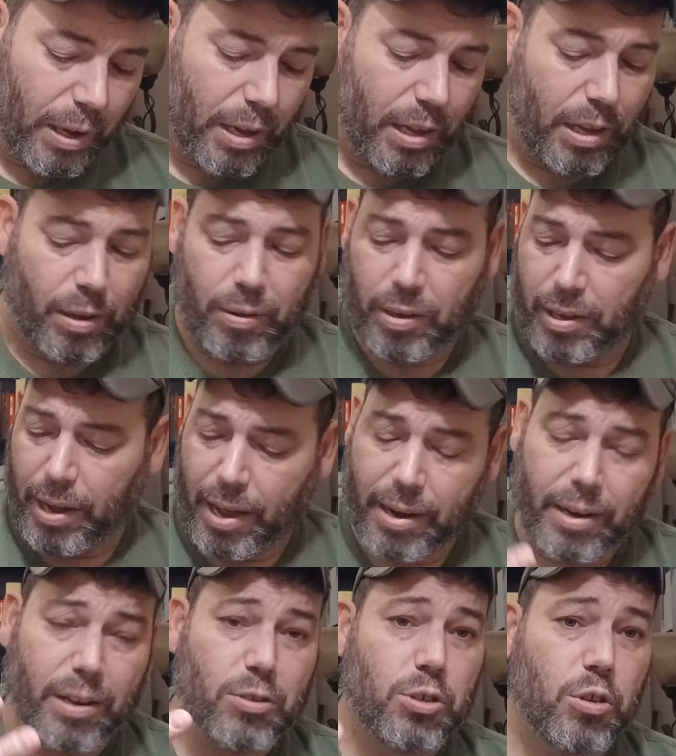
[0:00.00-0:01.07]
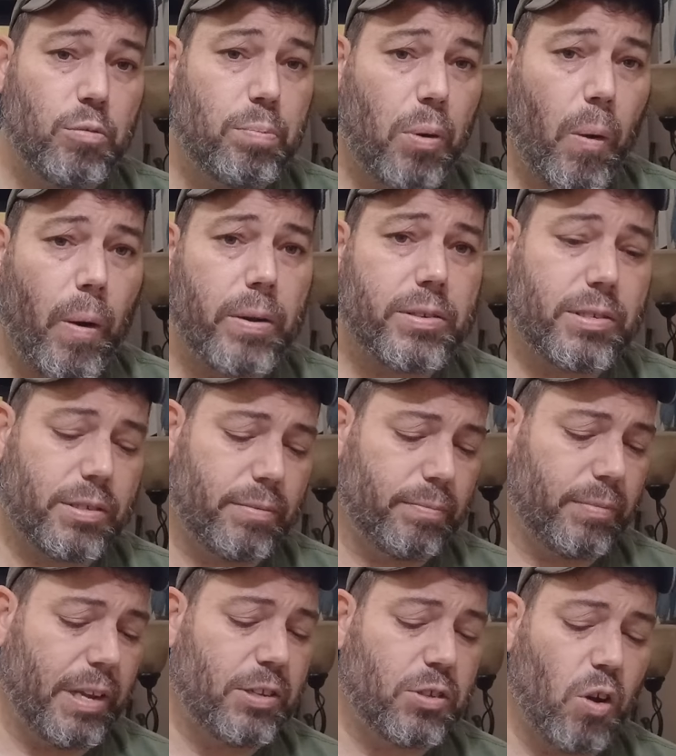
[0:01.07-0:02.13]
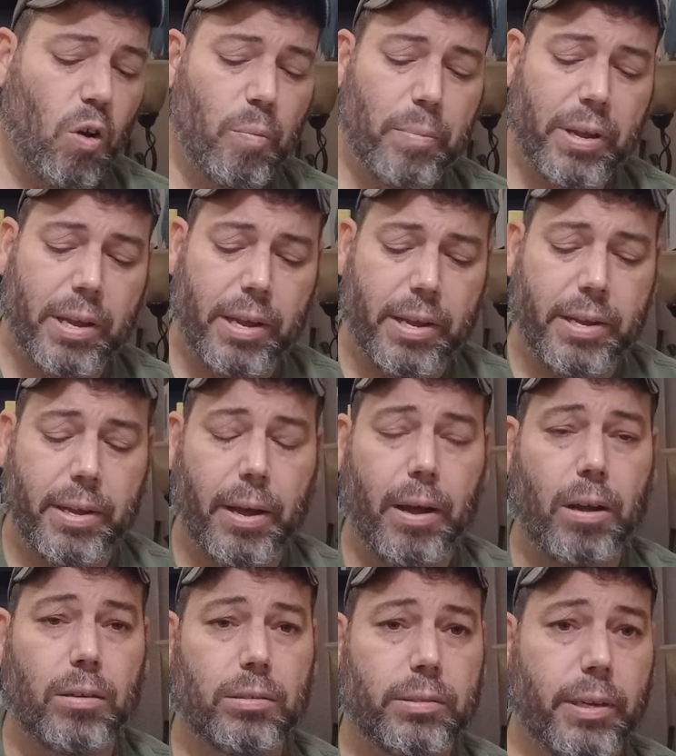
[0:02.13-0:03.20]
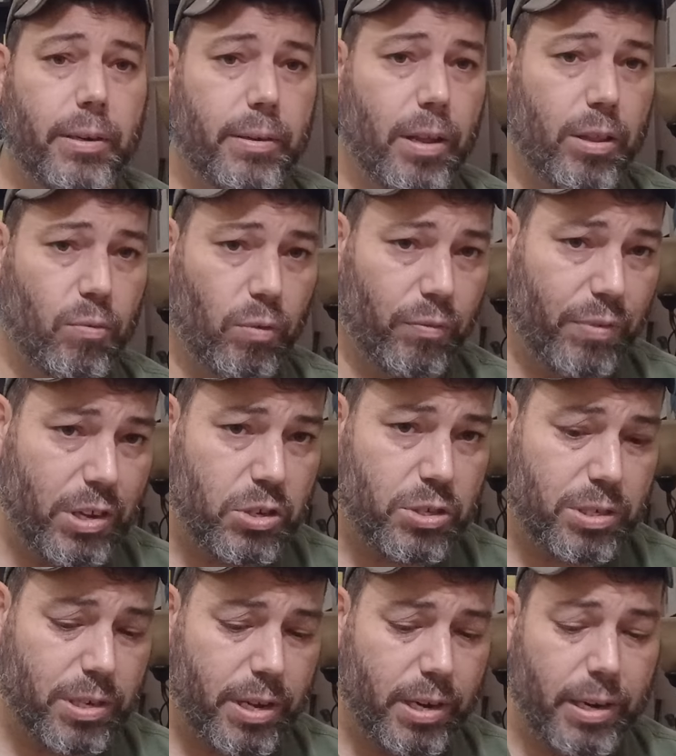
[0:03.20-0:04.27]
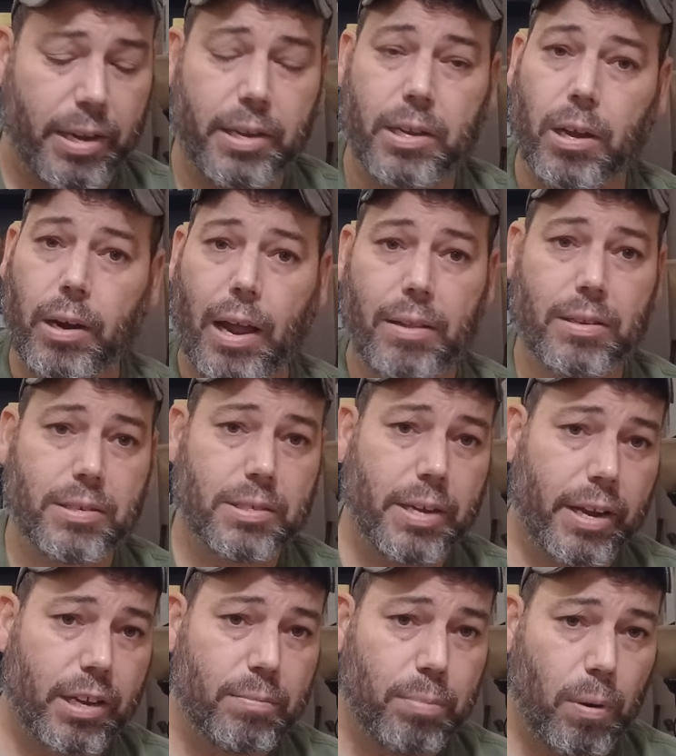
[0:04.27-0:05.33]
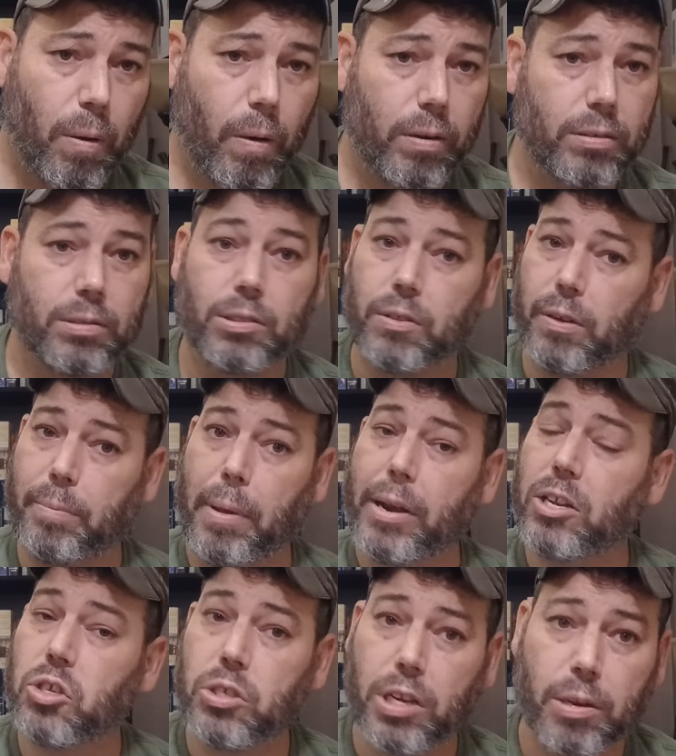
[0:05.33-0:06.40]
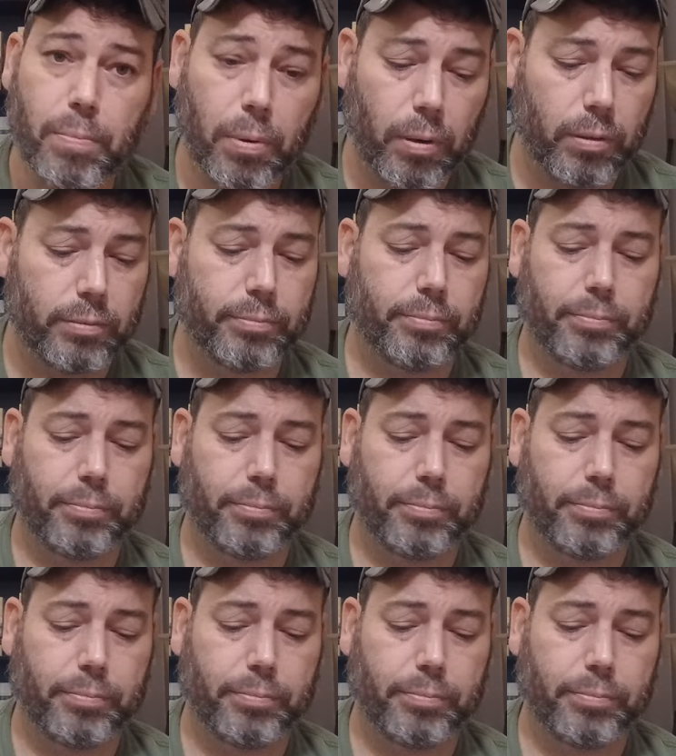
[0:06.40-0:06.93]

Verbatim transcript: he had it in two parts. He told me he uh, did another revision in it. He cut out the second part, so I made it cheaper.